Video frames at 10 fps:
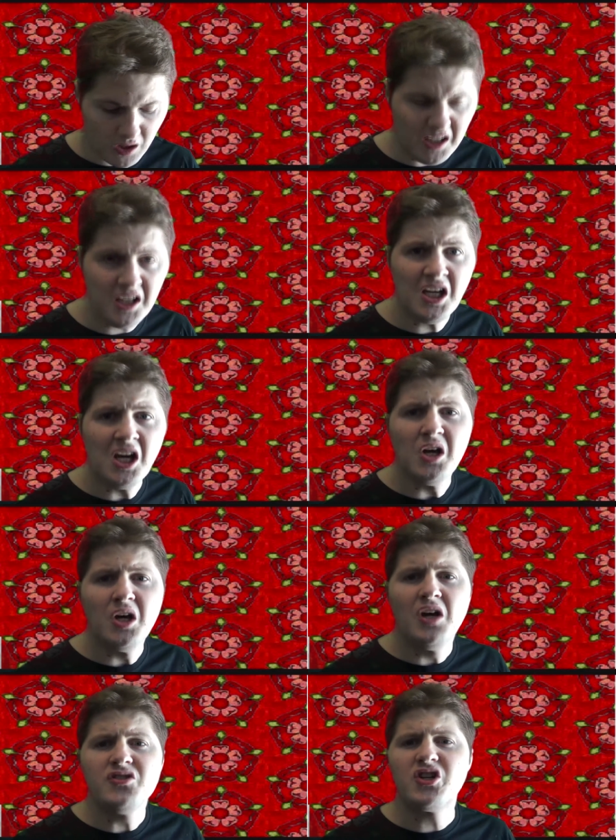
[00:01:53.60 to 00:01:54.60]
He
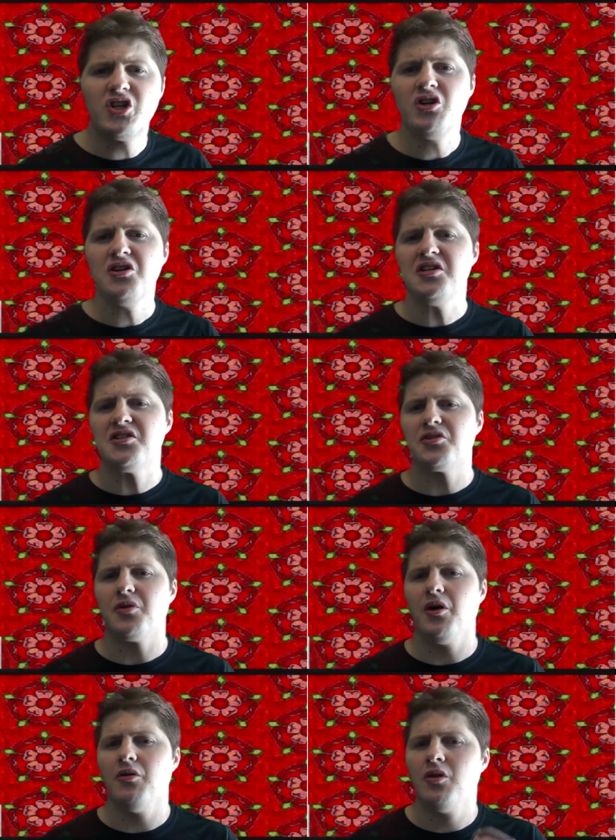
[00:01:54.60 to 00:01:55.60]
secured his
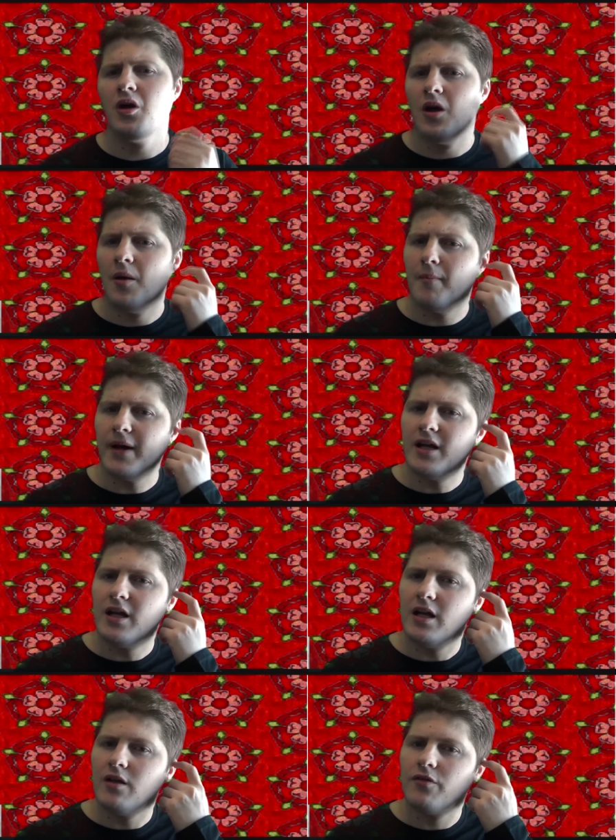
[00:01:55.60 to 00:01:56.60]
throne
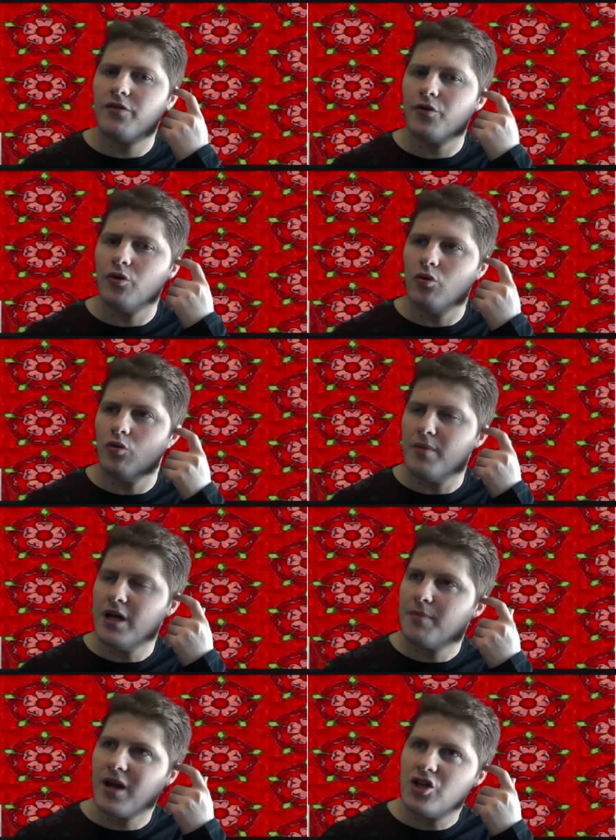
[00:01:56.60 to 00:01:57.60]
mainly through
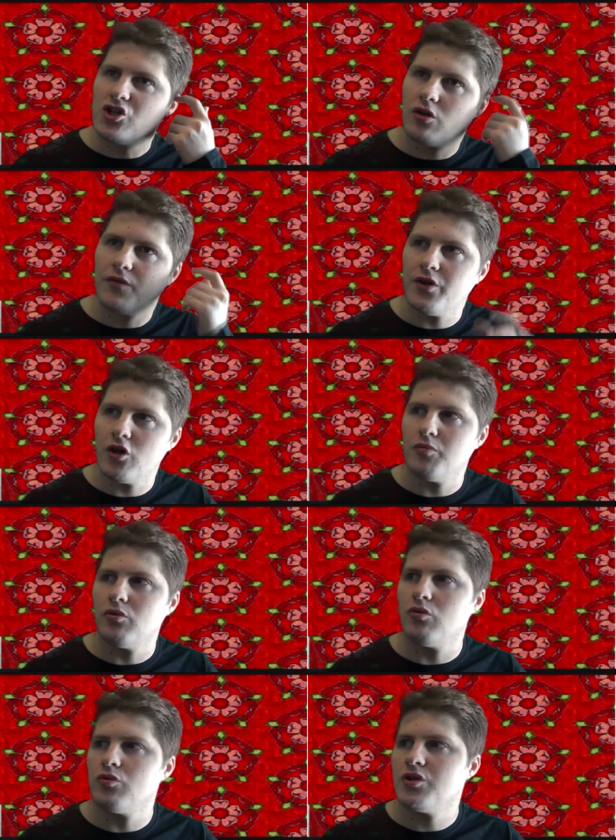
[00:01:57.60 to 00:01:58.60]
manipulation of the
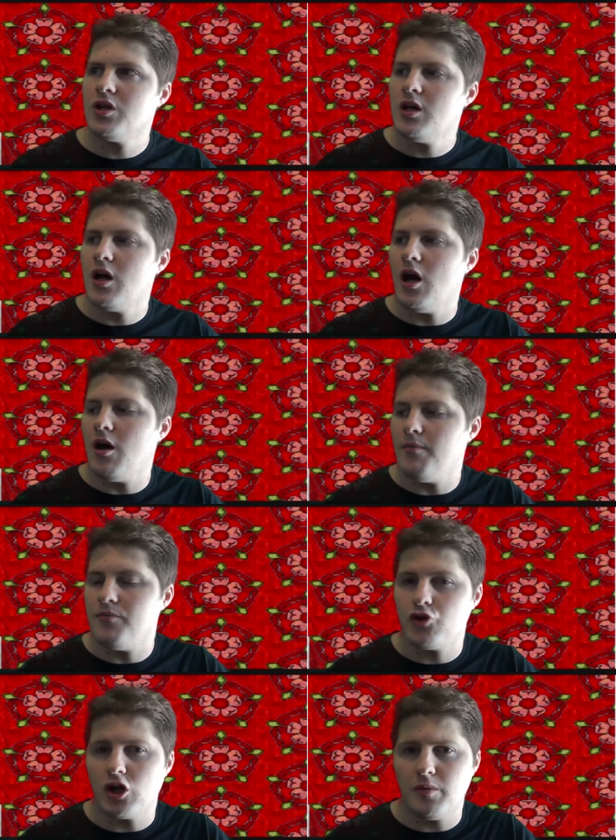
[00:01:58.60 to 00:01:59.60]
nobles, trying
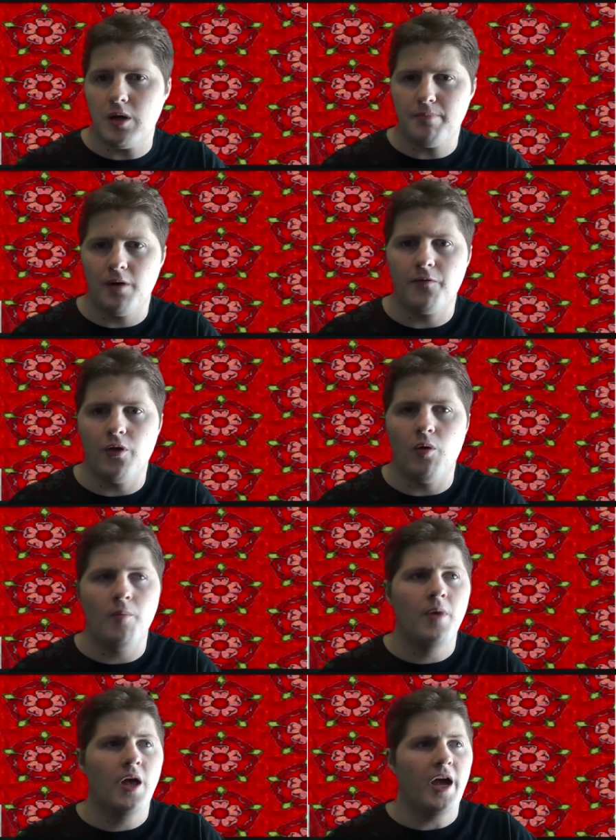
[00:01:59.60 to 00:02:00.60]
to be above
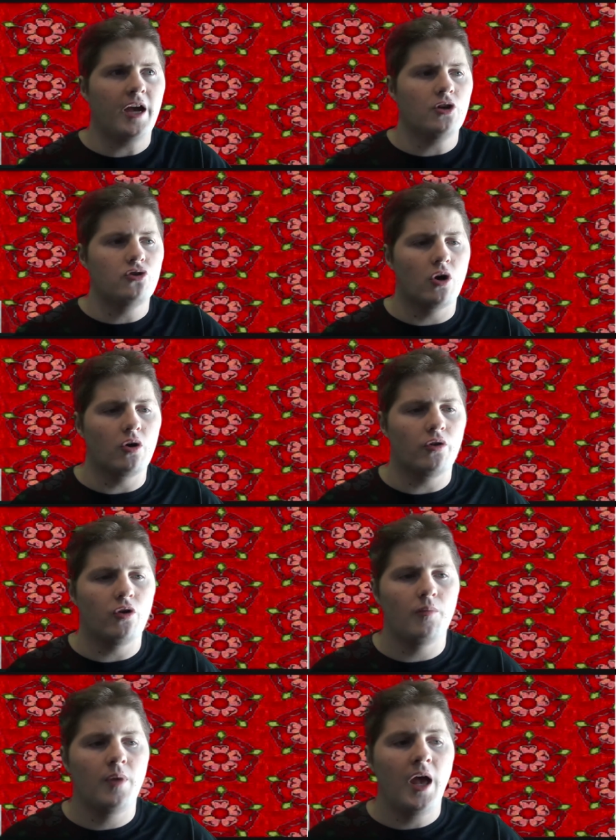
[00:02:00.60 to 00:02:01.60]
them and controlling
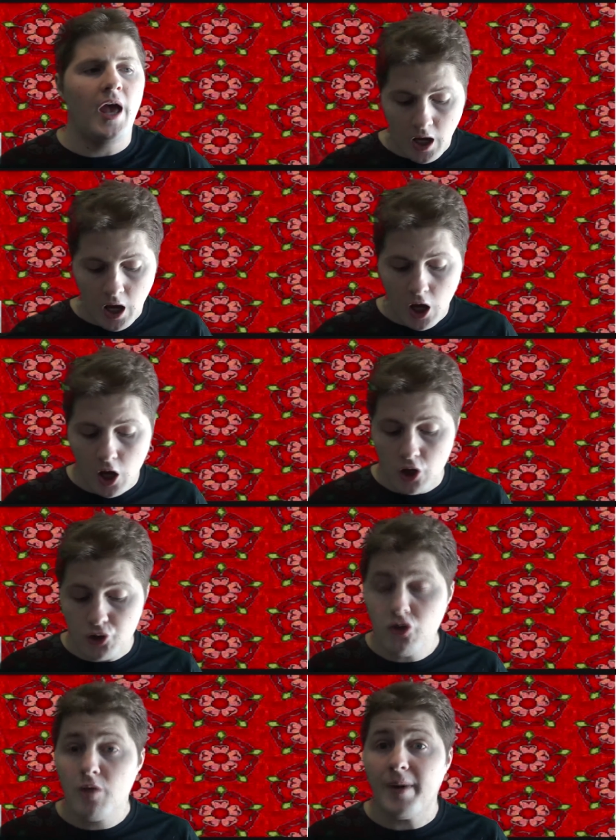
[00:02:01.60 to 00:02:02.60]
them. During the